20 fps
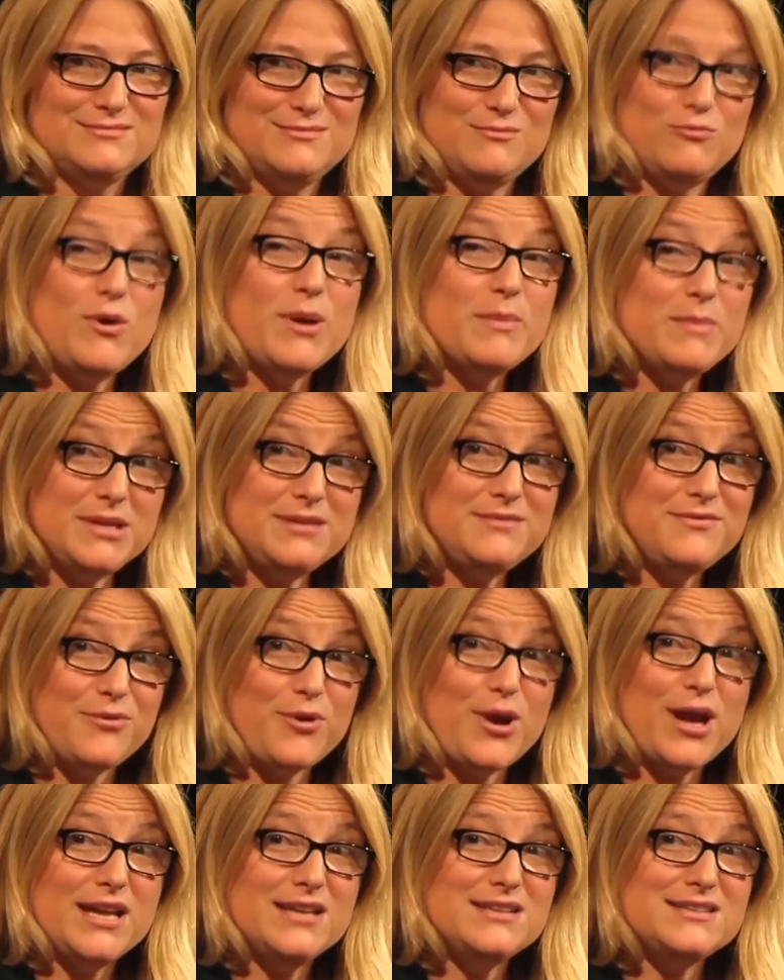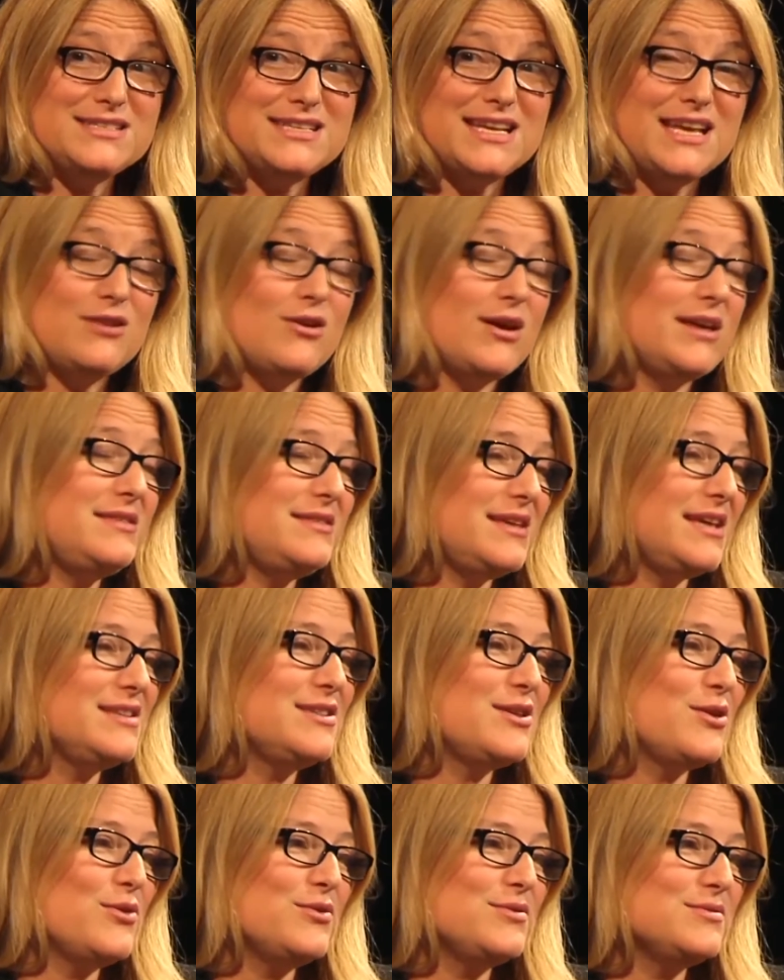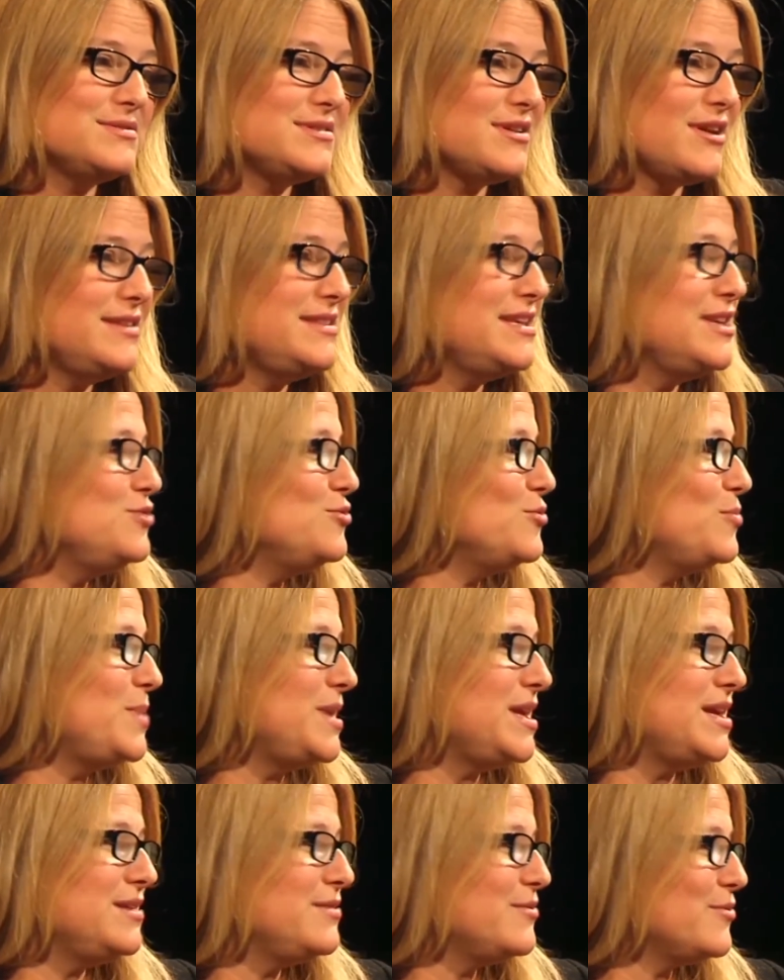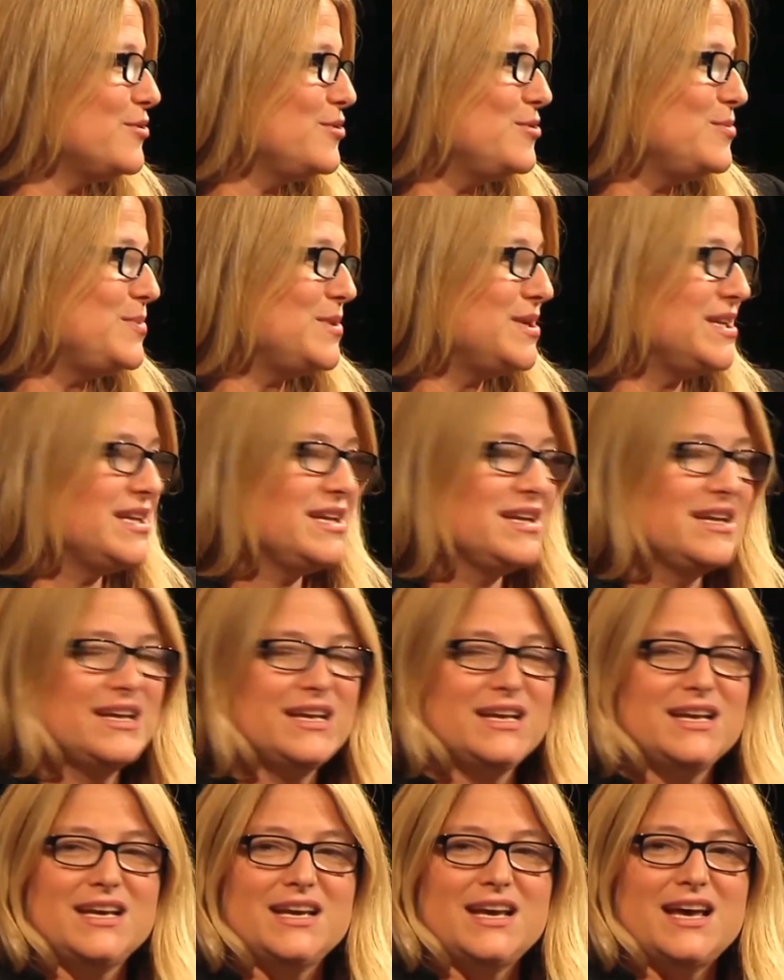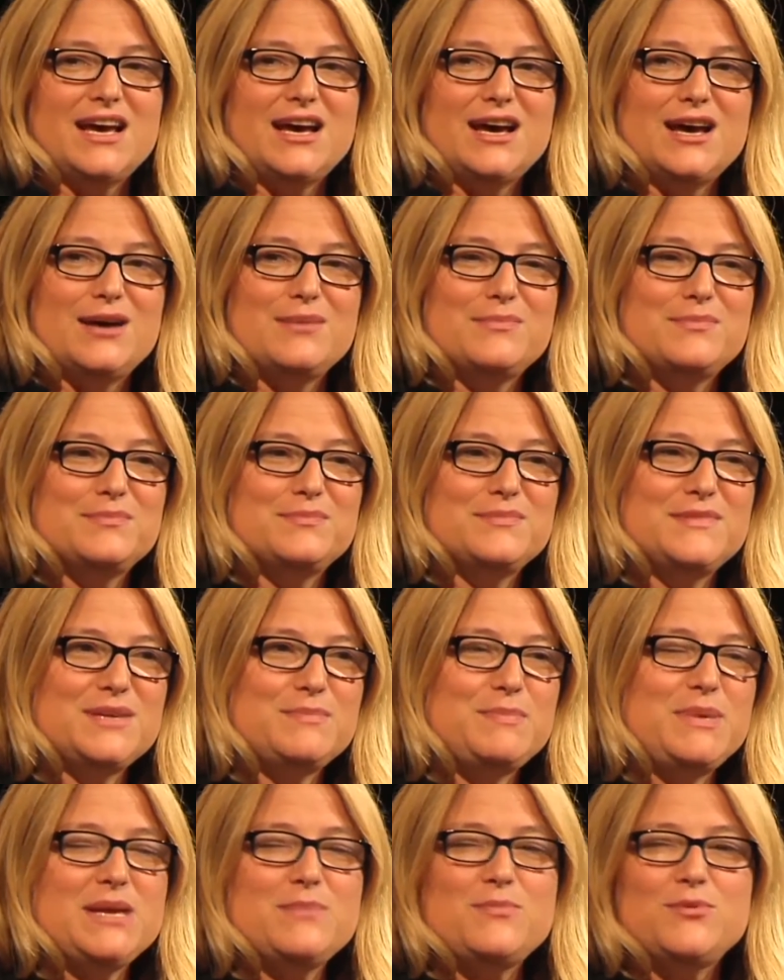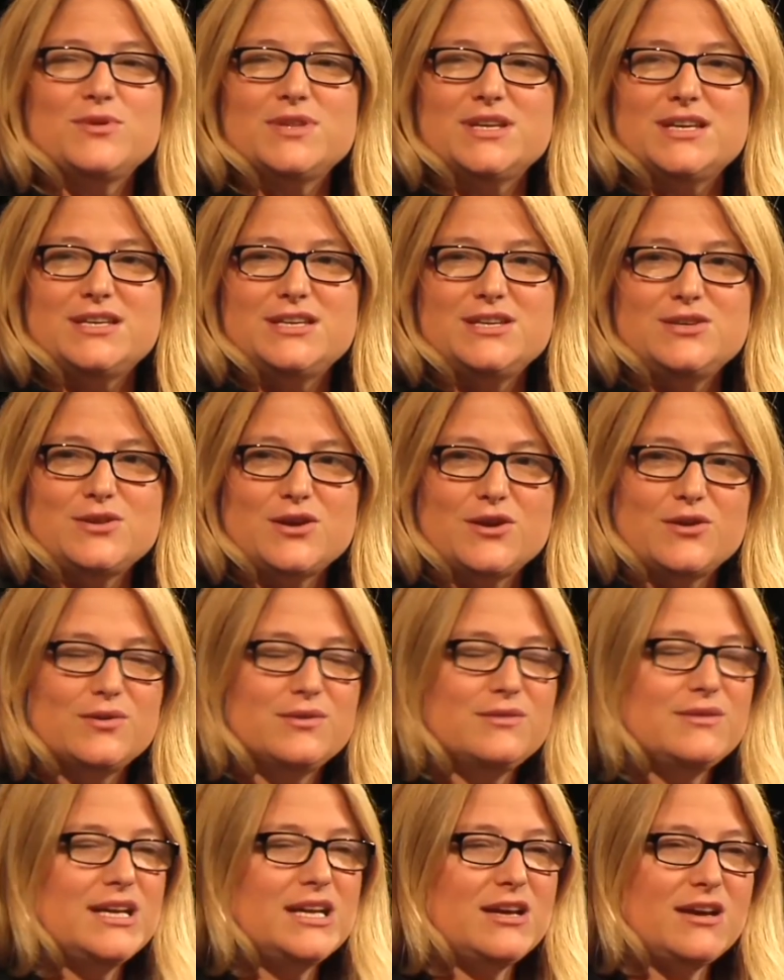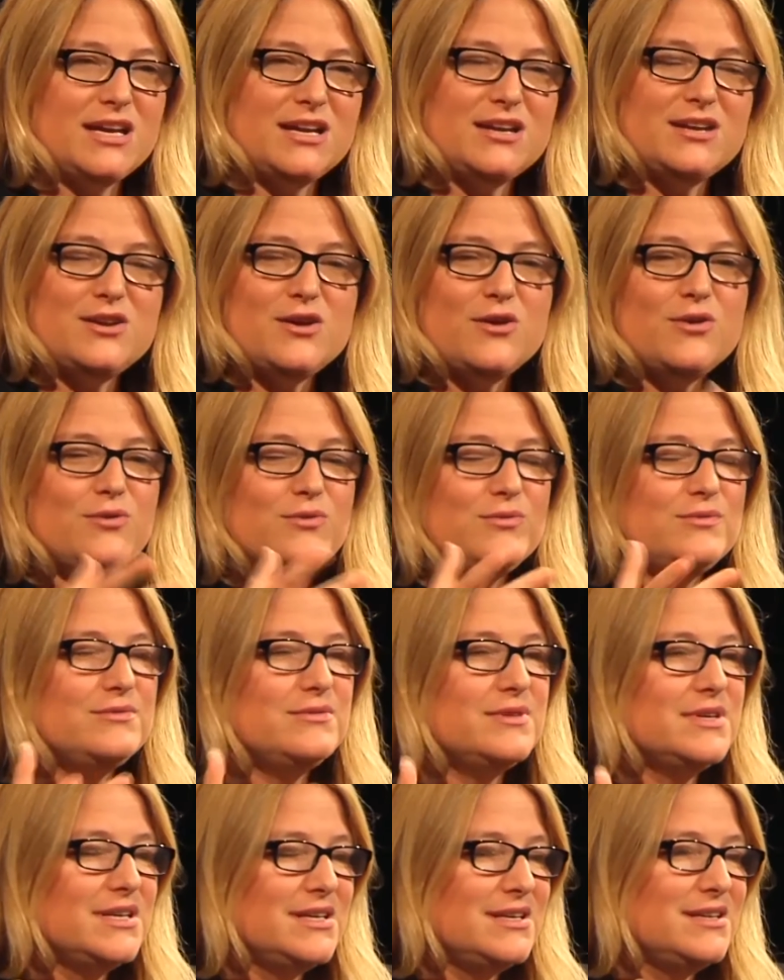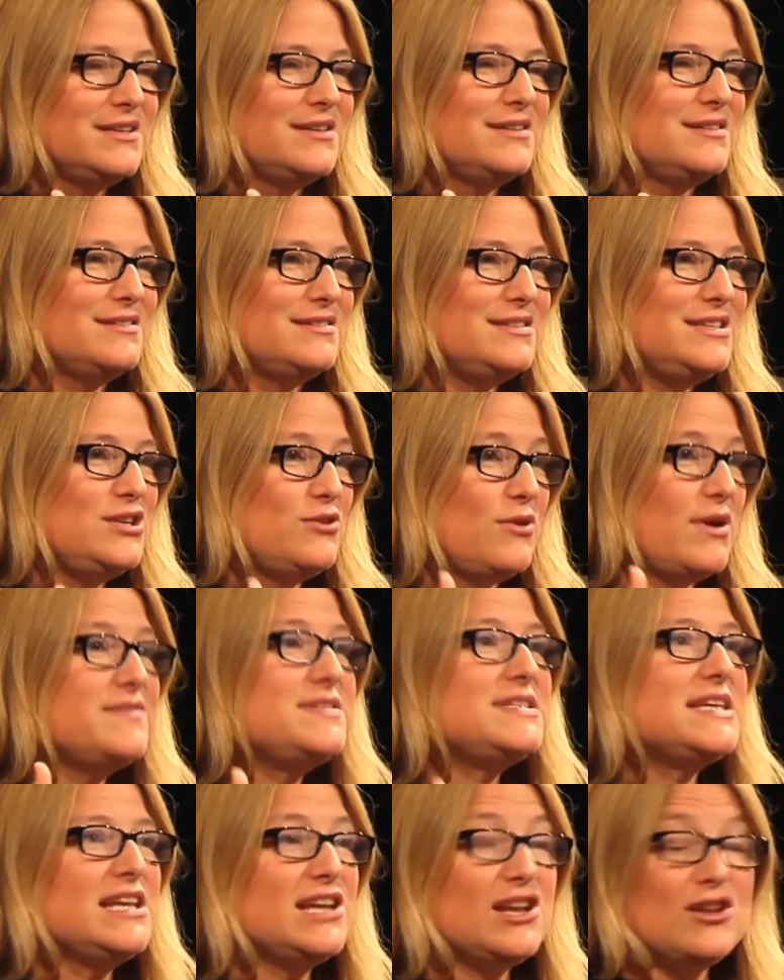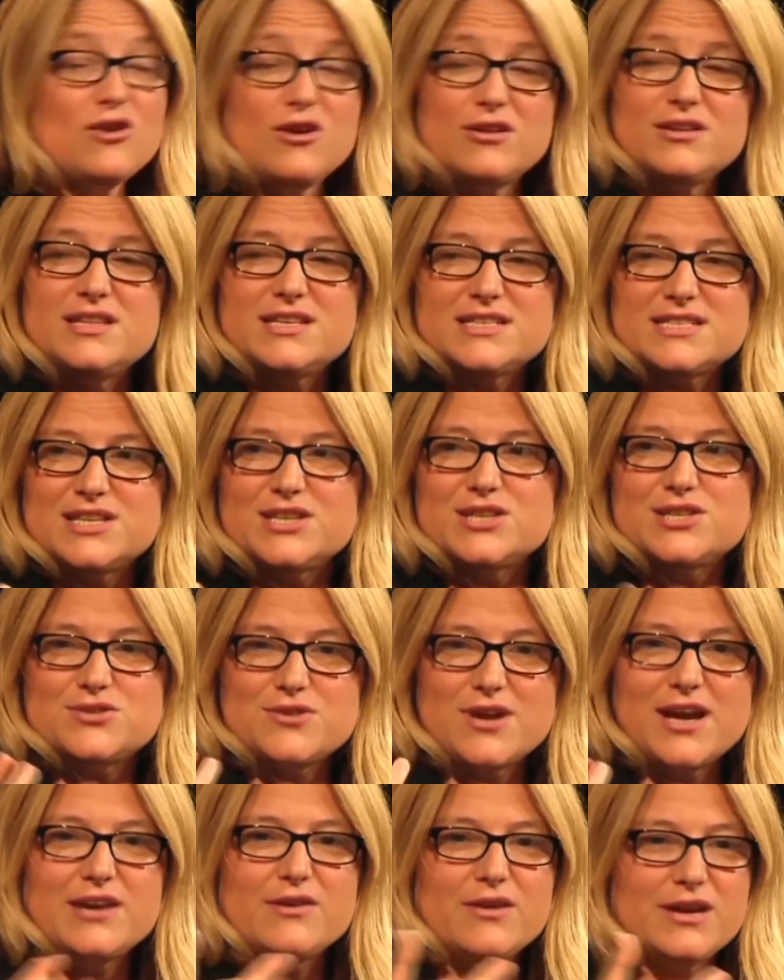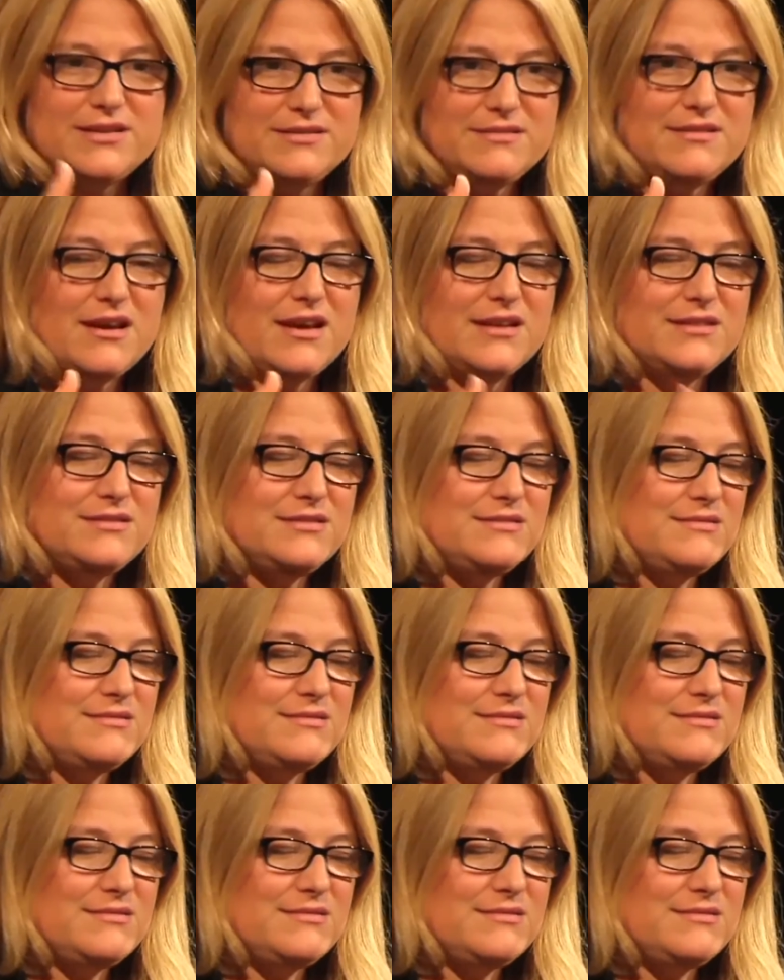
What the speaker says: women friends, and I think your peer group and the people that, you know, and I know, you know, I've seen a lot of this in Australia. I